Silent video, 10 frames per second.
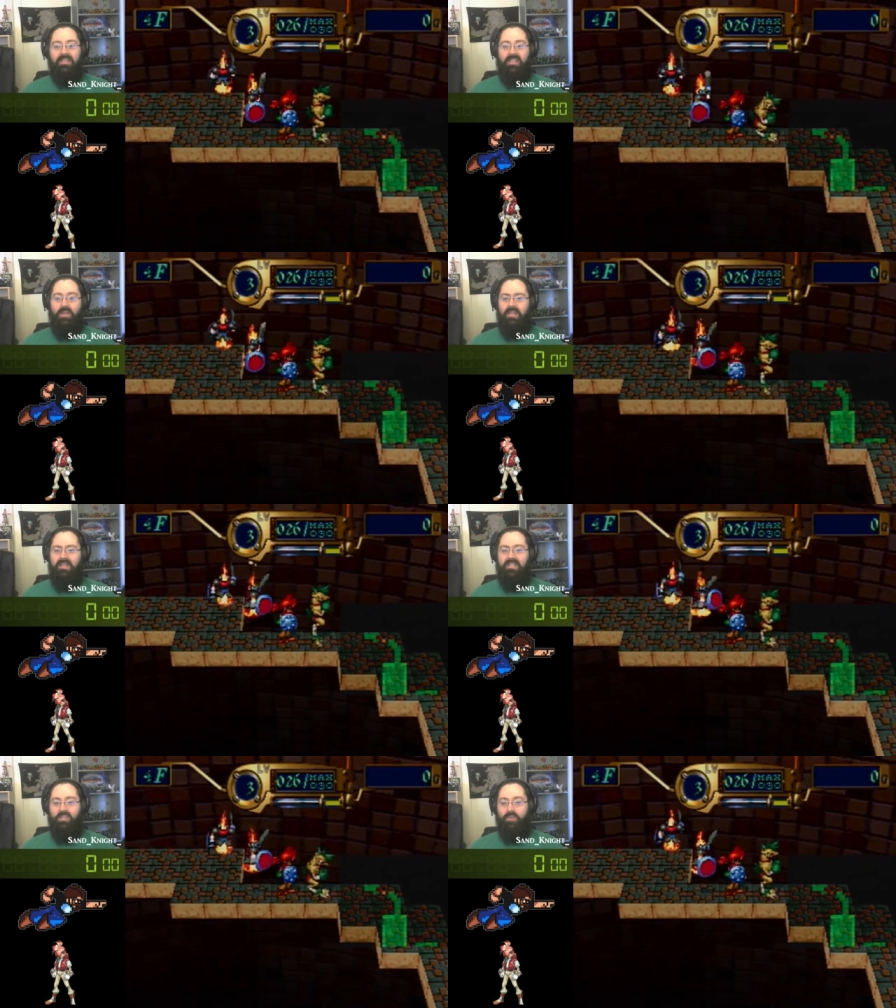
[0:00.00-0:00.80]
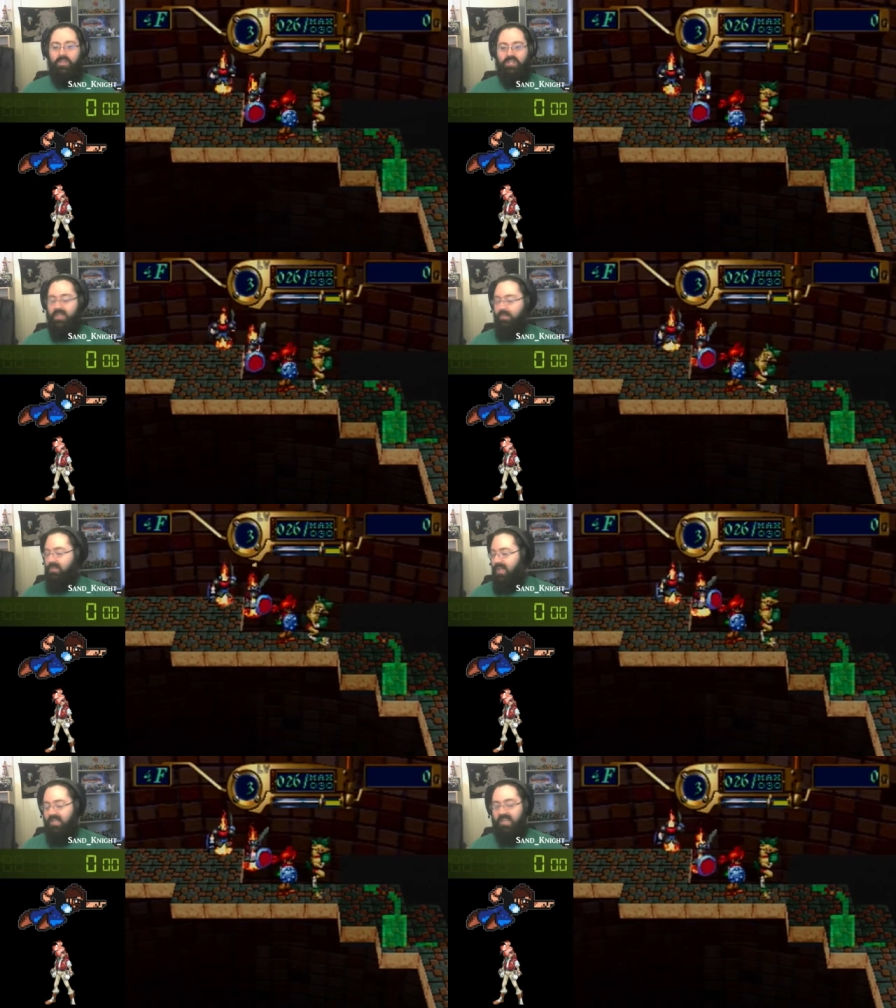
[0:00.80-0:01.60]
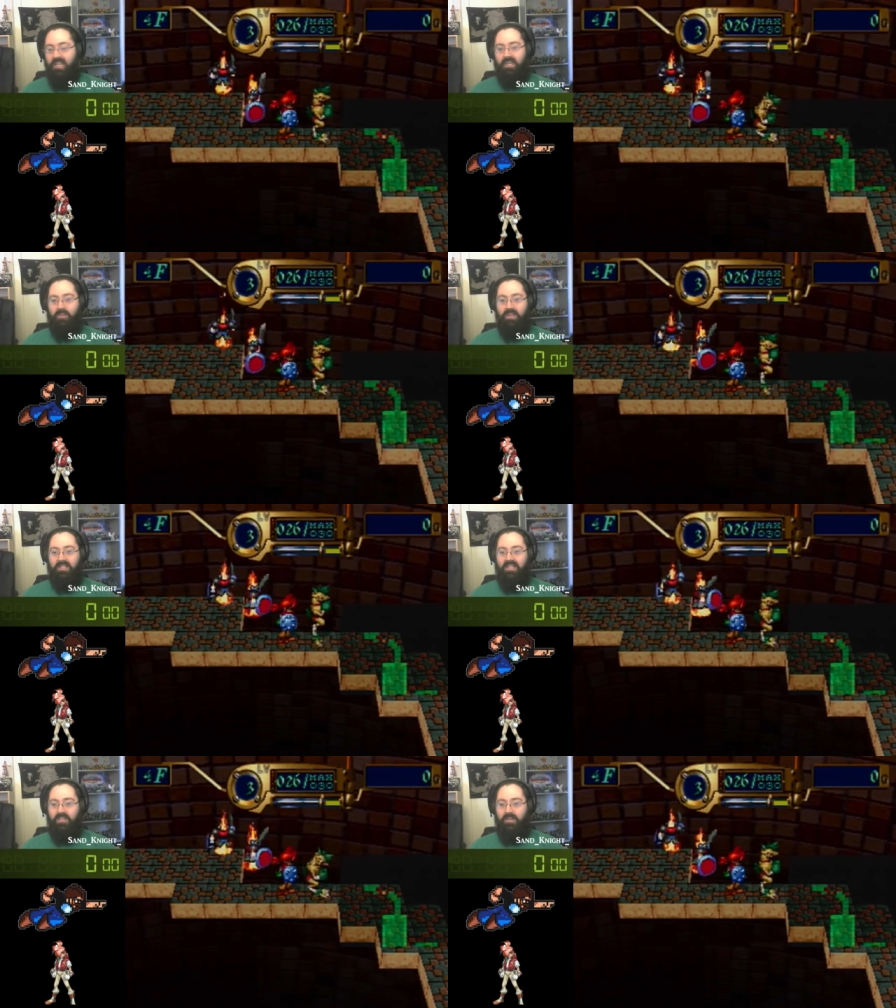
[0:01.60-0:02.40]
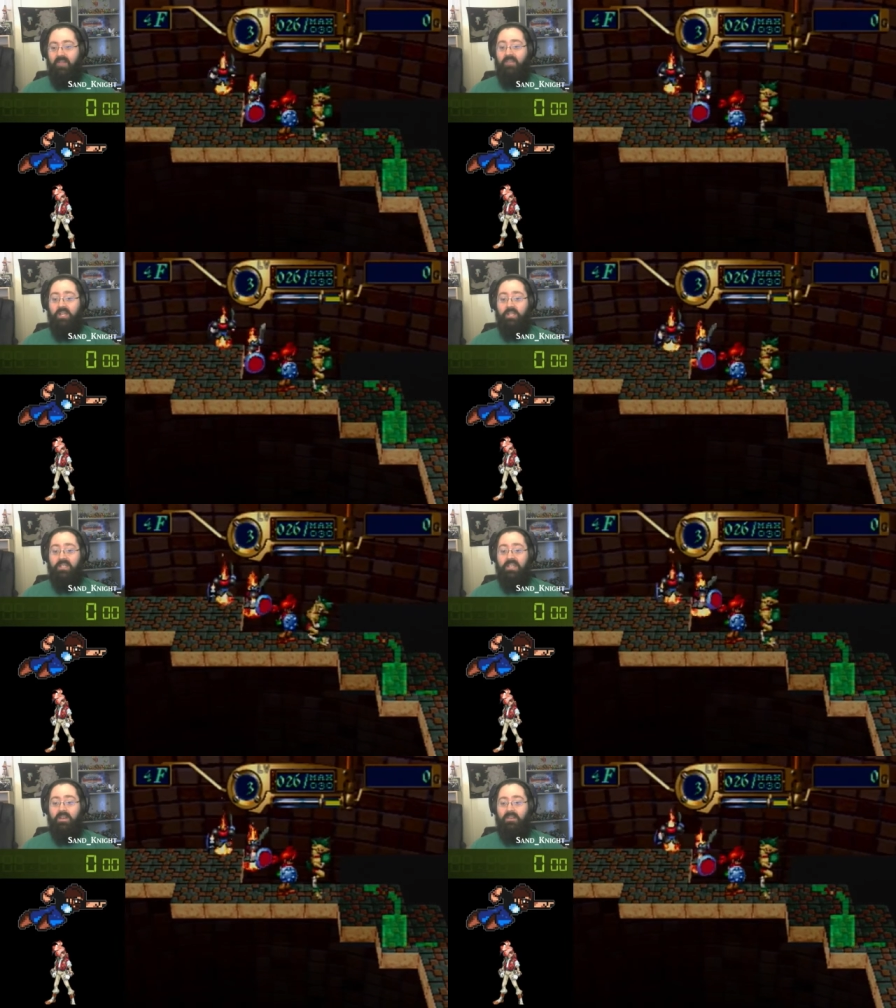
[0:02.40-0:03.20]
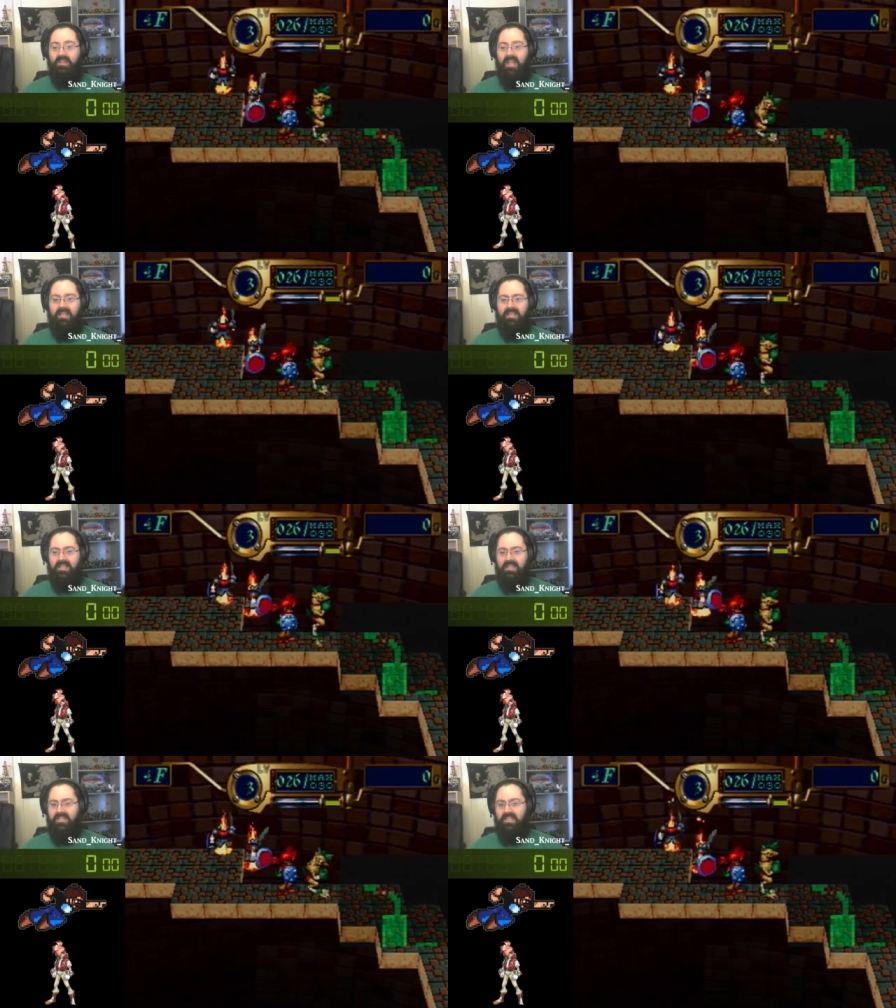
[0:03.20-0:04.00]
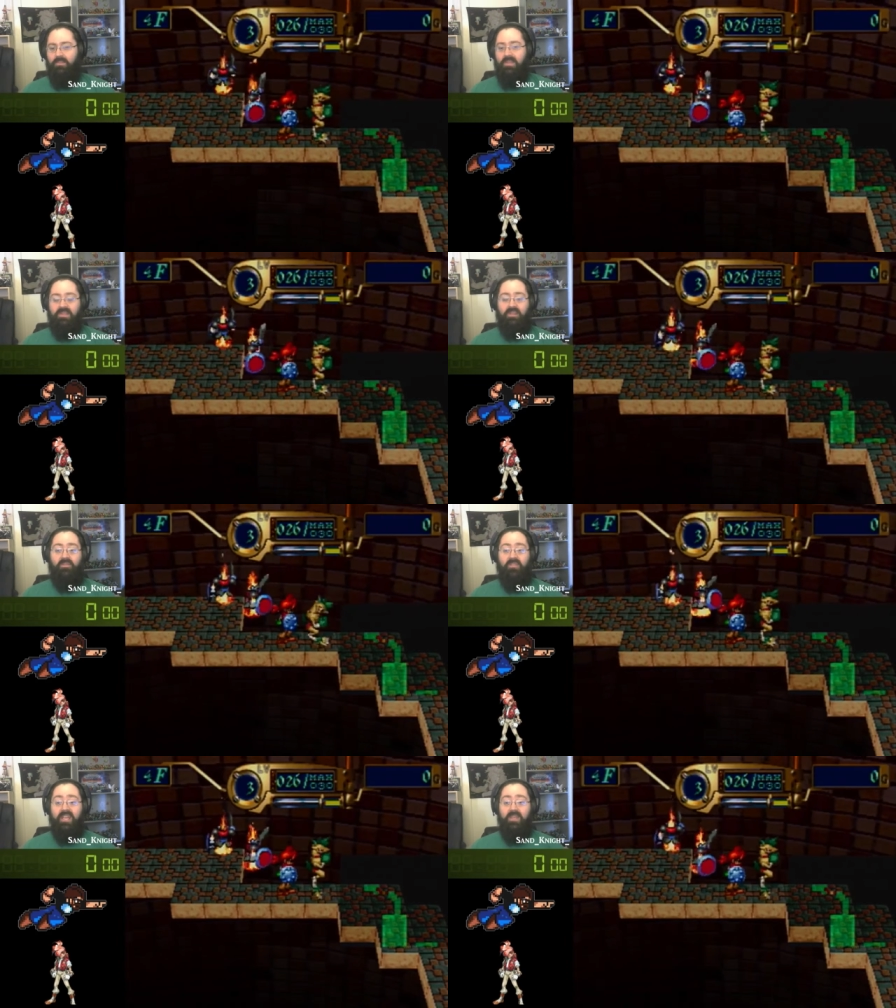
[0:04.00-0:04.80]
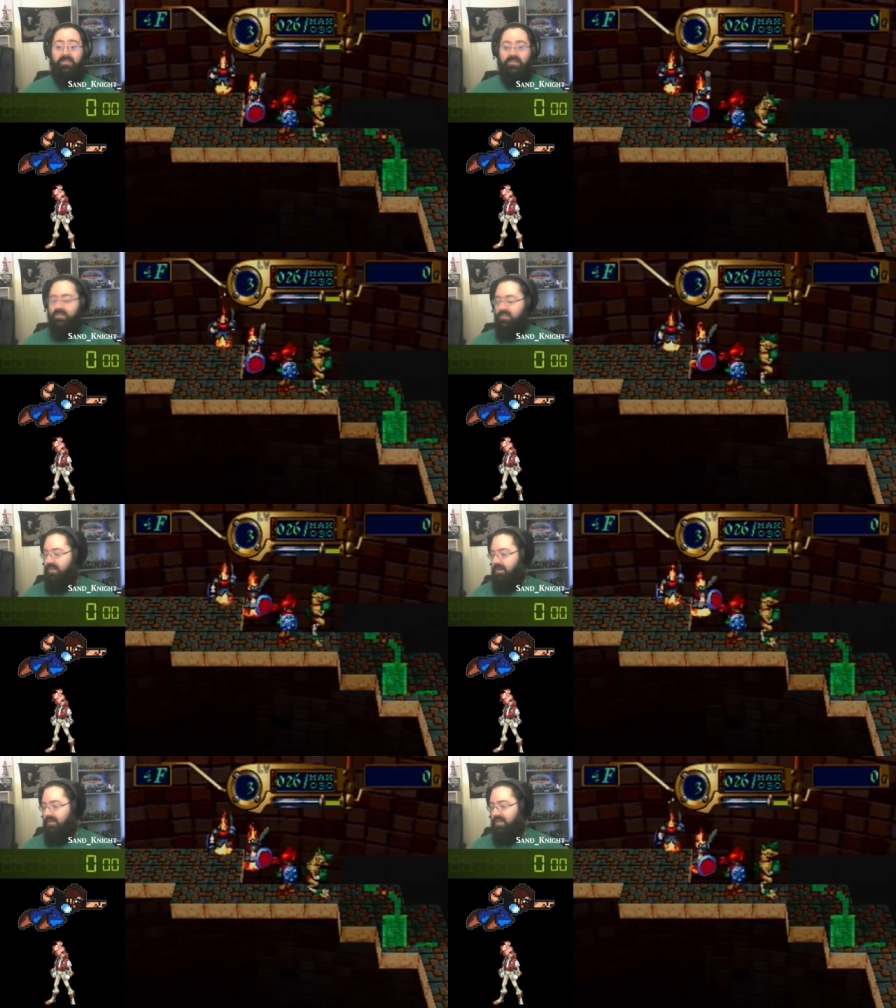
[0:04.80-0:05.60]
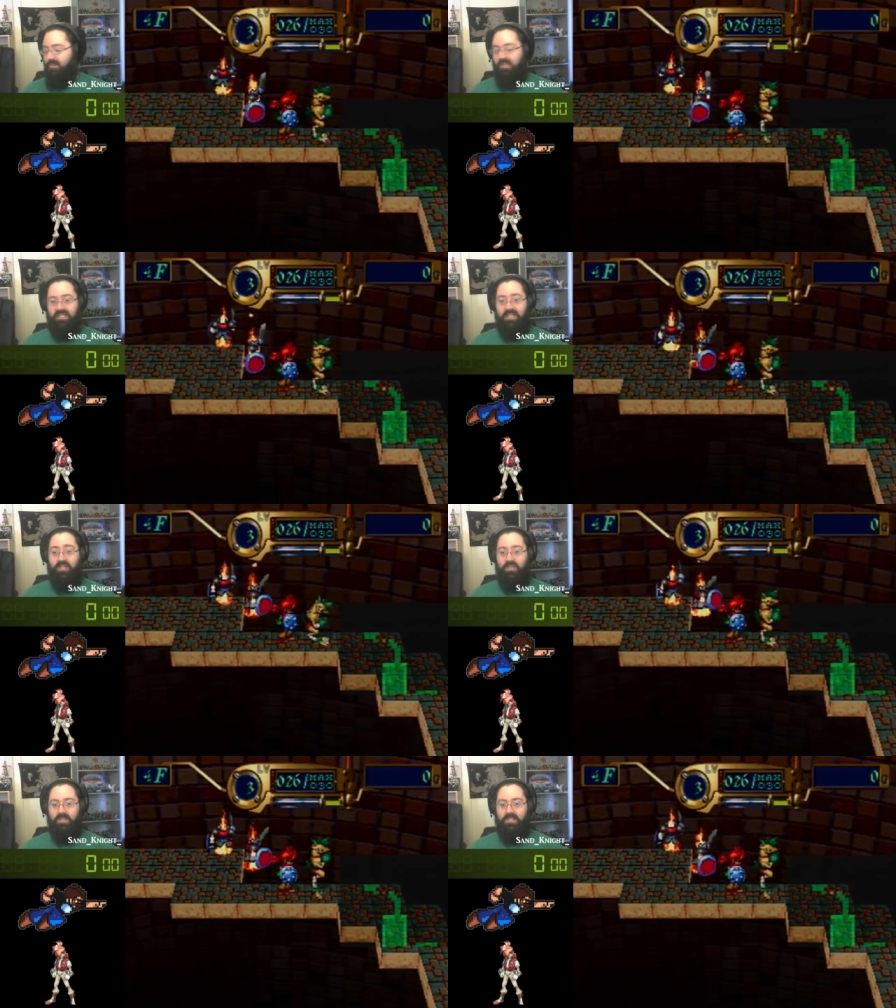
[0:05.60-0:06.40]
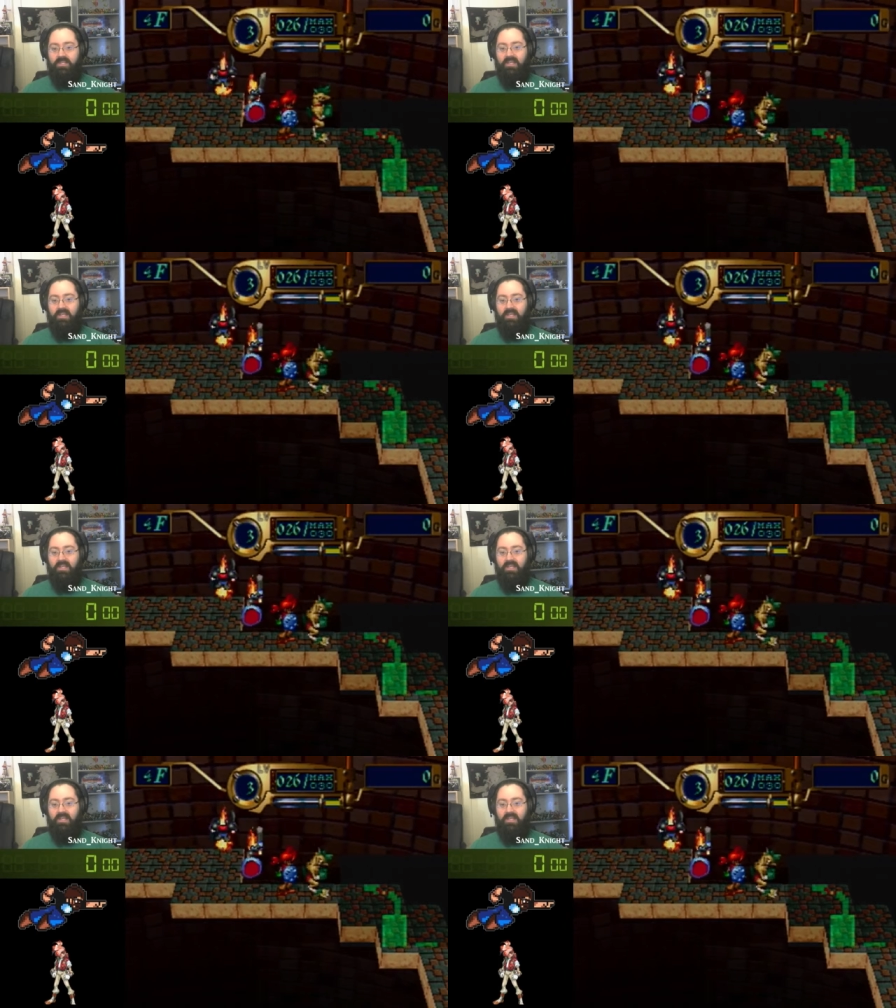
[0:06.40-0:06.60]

So in this situation, I'm not in any real danger. I've got good gear, and these enemies are flames, so they're, they're not really dangerous.